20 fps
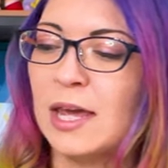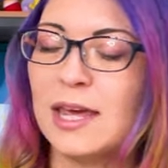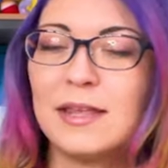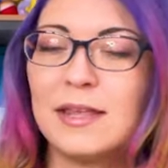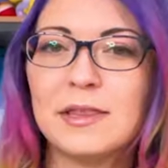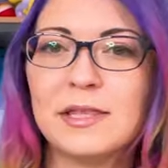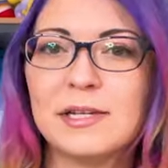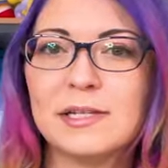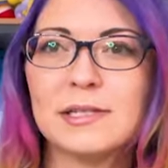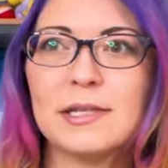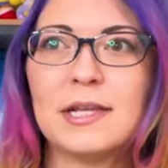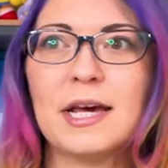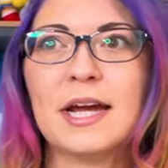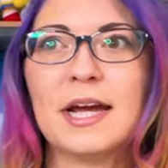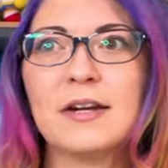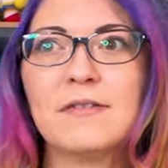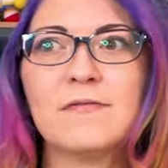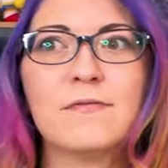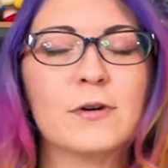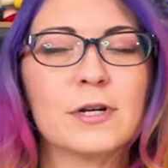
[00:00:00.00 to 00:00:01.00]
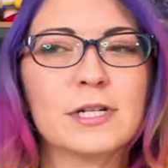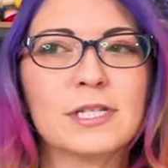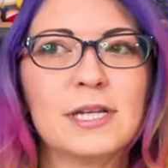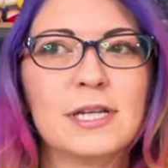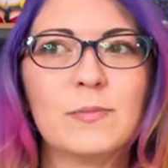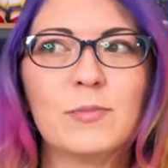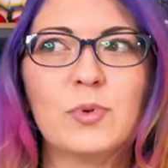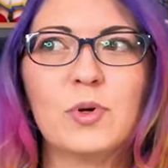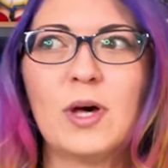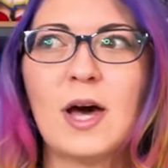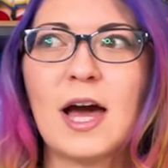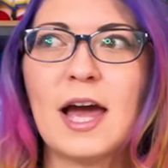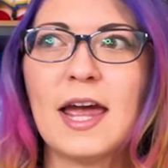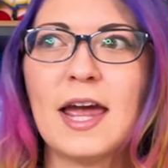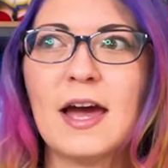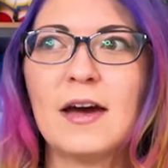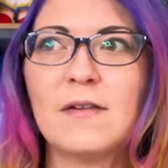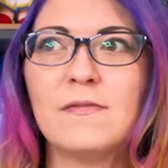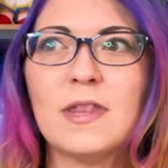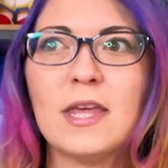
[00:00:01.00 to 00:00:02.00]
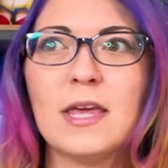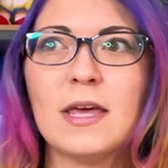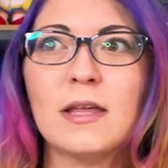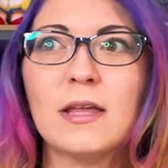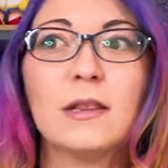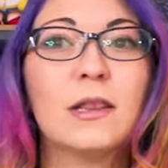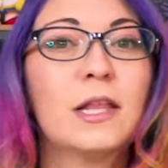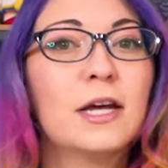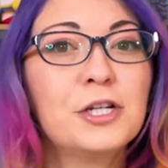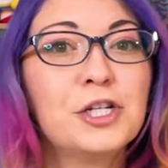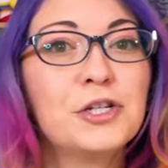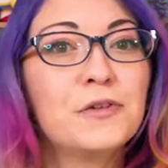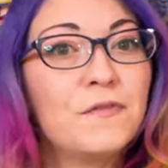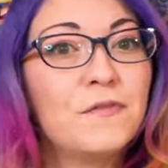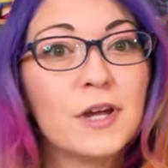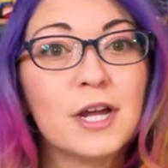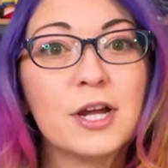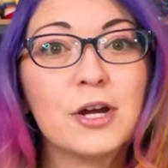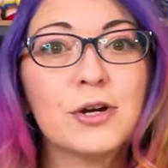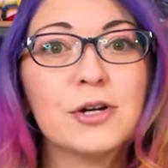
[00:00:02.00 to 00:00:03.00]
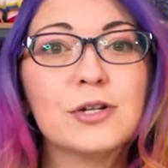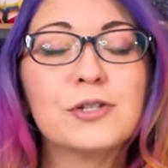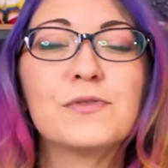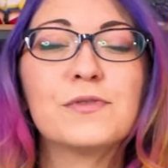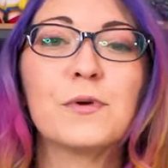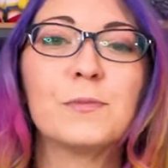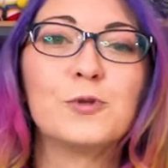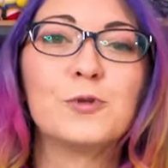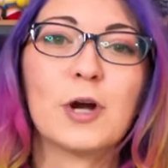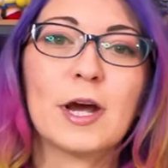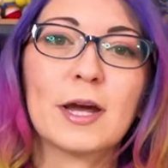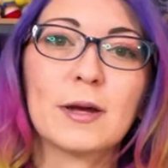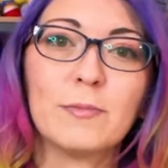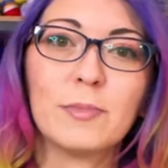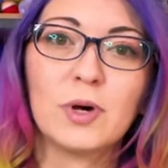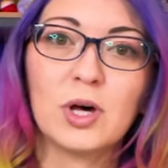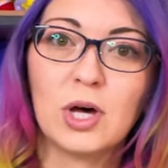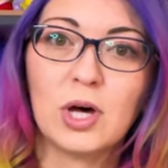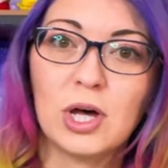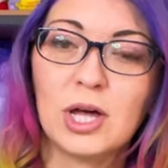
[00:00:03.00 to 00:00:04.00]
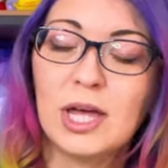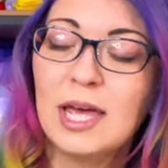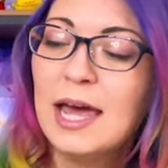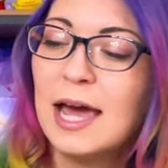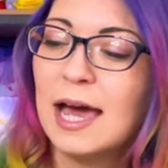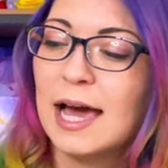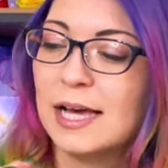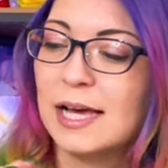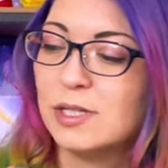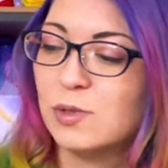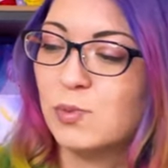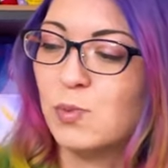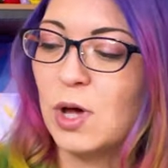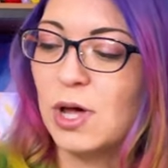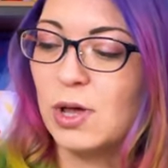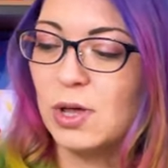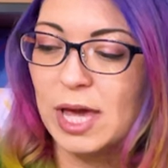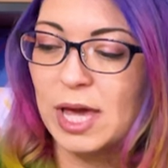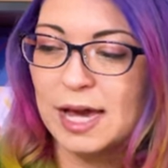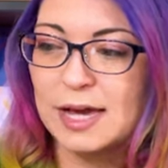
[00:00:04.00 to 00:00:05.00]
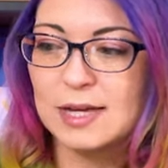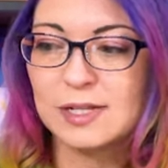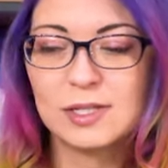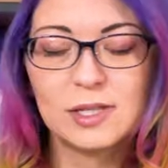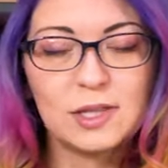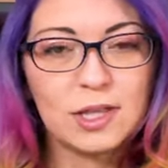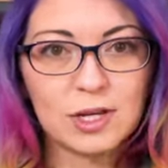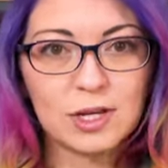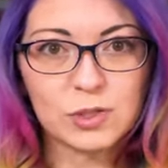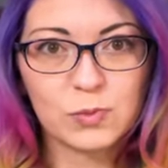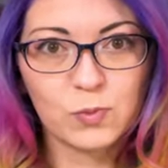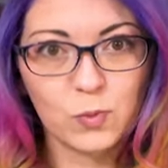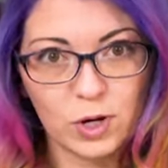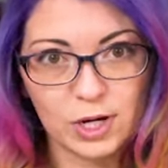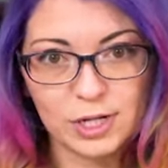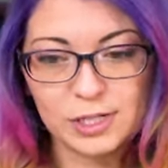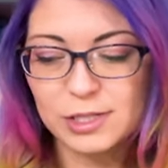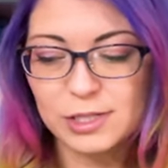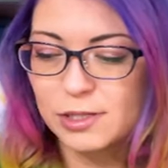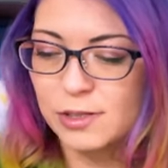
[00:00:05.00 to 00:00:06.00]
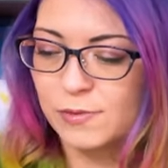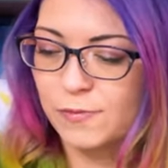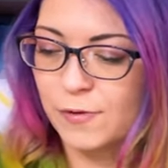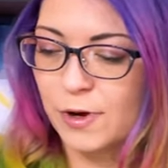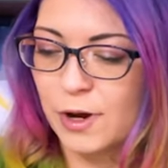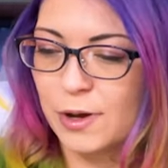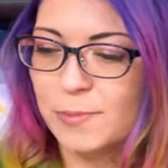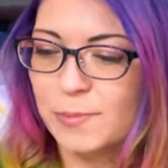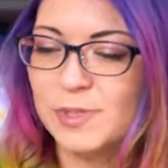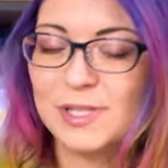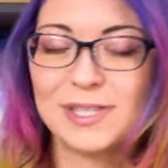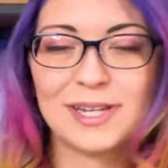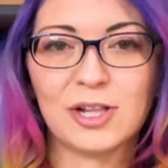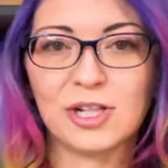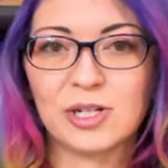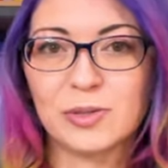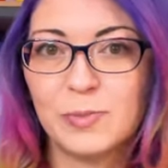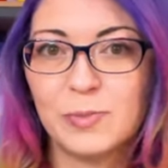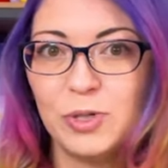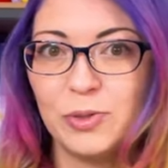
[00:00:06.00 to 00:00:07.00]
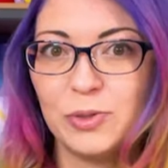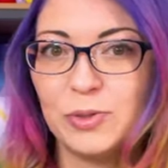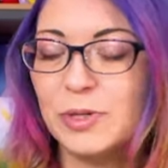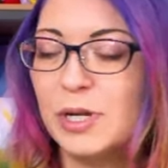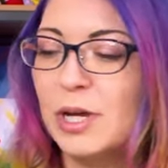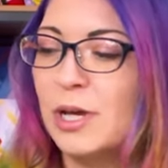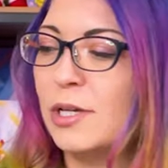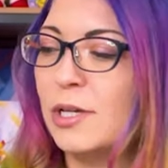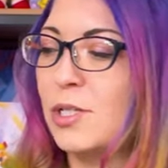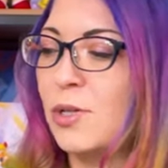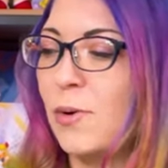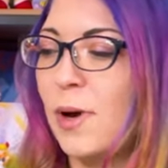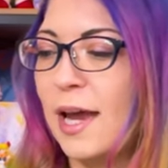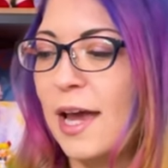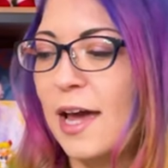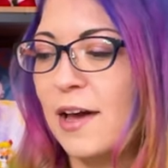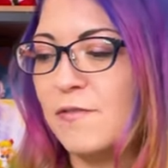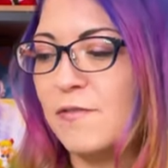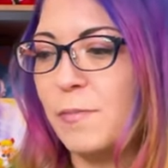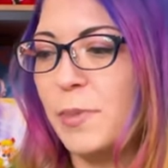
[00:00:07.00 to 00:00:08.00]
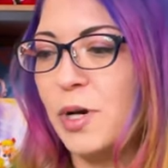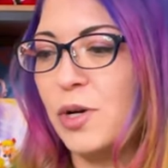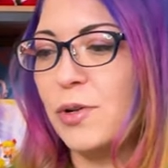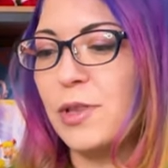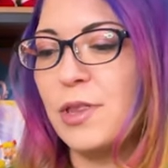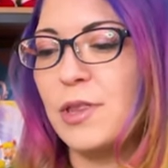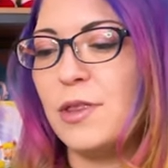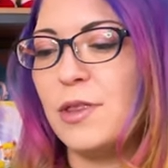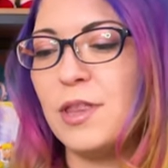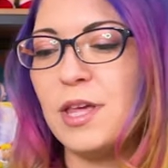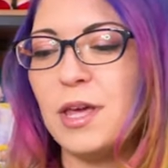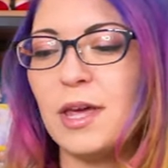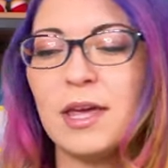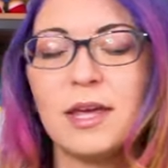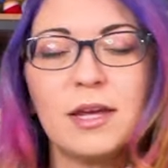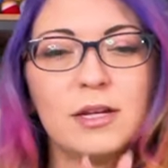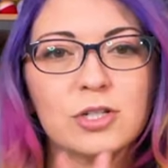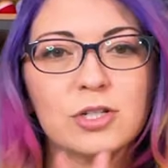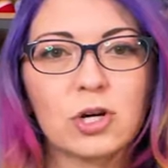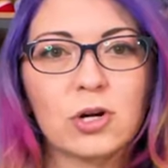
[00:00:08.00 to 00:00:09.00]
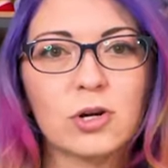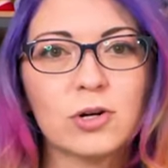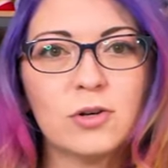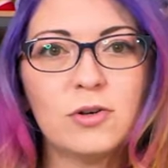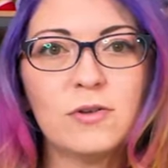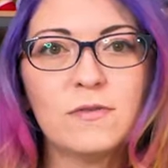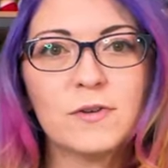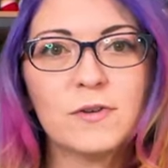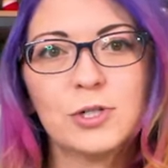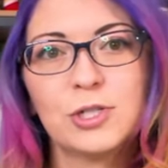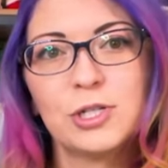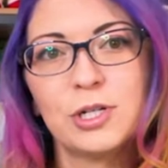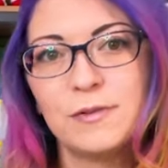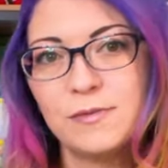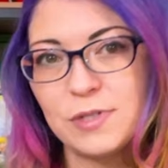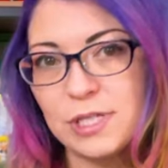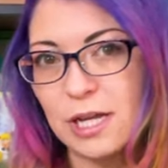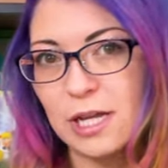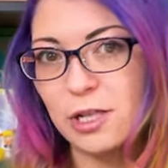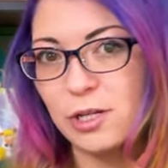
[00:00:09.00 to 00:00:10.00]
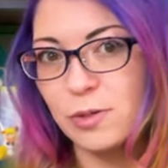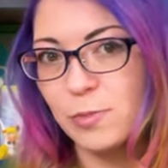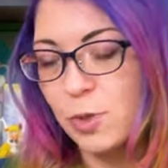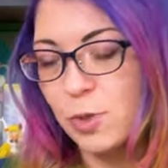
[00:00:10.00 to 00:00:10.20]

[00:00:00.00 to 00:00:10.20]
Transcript: in this line. For example, I have the lunch figures from Dragon Ball, as well as these ones from Sailor Moon. So I have both the Eternal version of Sailor